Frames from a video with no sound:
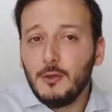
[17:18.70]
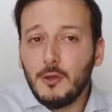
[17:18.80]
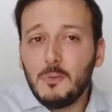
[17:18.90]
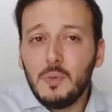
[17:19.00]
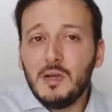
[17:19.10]

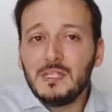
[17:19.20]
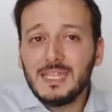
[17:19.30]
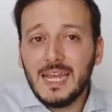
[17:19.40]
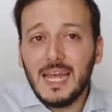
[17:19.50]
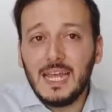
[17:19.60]
don't per
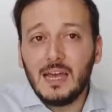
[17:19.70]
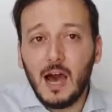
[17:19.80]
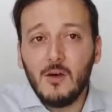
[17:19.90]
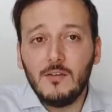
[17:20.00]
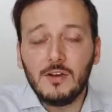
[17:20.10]
se,
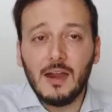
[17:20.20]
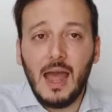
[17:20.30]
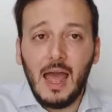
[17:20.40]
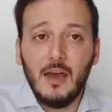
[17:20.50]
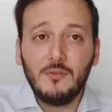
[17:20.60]
however,
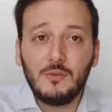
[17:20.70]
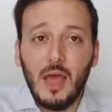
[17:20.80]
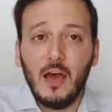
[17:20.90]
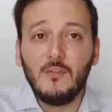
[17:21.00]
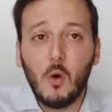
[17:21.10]
have to
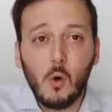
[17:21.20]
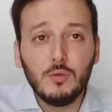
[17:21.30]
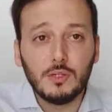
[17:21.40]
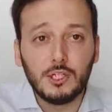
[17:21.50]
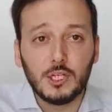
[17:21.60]
have
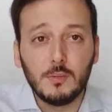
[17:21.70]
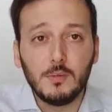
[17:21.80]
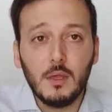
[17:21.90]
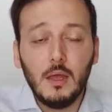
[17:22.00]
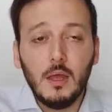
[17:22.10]

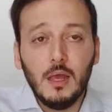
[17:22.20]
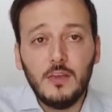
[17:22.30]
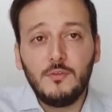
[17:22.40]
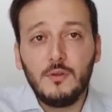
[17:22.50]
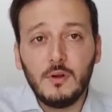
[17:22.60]
ownership.
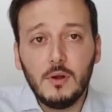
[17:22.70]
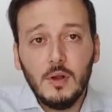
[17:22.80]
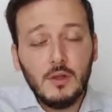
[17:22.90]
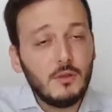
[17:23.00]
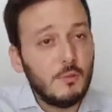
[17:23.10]
If you're,
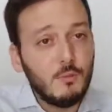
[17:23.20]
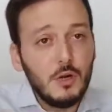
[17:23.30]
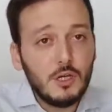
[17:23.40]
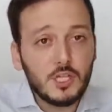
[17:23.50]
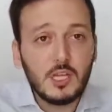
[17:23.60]

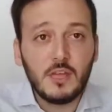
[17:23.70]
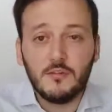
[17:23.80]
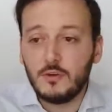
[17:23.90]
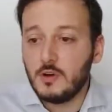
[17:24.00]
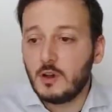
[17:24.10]
merging,
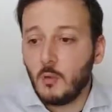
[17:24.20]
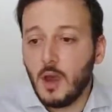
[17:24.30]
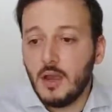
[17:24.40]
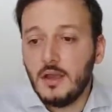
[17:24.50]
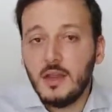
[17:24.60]
if you're
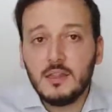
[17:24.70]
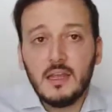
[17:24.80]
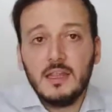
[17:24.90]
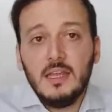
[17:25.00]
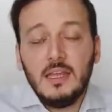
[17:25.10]
acquiring,
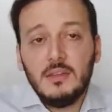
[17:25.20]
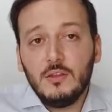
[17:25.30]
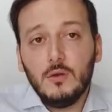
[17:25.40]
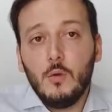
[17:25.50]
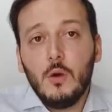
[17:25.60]
then,
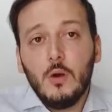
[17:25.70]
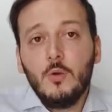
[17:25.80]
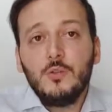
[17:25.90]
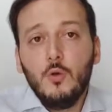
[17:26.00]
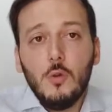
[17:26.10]

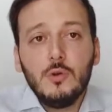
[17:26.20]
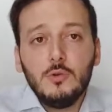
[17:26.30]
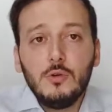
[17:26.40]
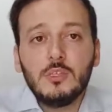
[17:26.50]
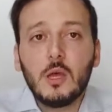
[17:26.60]
with whom you're
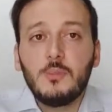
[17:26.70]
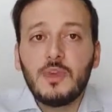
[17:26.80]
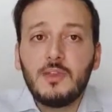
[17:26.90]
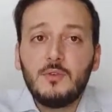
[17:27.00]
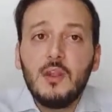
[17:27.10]
doing
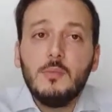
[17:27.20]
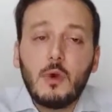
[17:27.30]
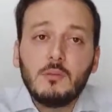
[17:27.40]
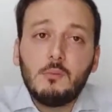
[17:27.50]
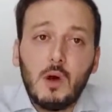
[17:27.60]
something, it really
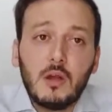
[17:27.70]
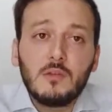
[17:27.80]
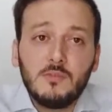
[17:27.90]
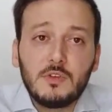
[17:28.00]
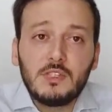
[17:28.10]
becomes
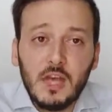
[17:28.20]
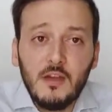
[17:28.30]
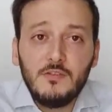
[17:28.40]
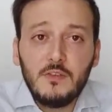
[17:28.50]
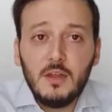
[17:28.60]
part of
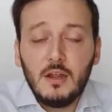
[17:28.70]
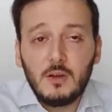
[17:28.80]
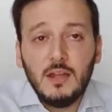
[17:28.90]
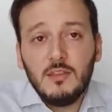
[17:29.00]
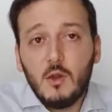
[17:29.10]
yourself,
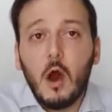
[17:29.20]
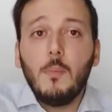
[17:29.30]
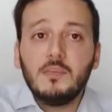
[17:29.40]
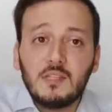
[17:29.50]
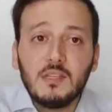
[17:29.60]
right? The
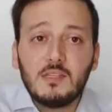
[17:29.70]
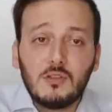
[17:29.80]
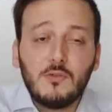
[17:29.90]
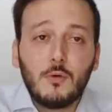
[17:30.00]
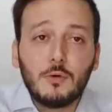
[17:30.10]
opposite
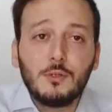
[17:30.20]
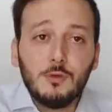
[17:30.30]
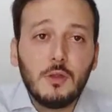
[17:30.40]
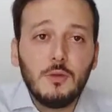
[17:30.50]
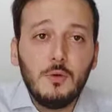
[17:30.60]
is, of course,
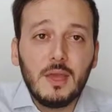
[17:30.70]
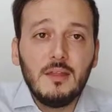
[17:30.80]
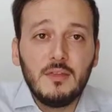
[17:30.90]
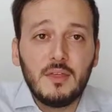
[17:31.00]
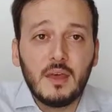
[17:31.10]
not doing
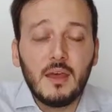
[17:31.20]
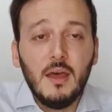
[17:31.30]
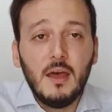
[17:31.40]
anything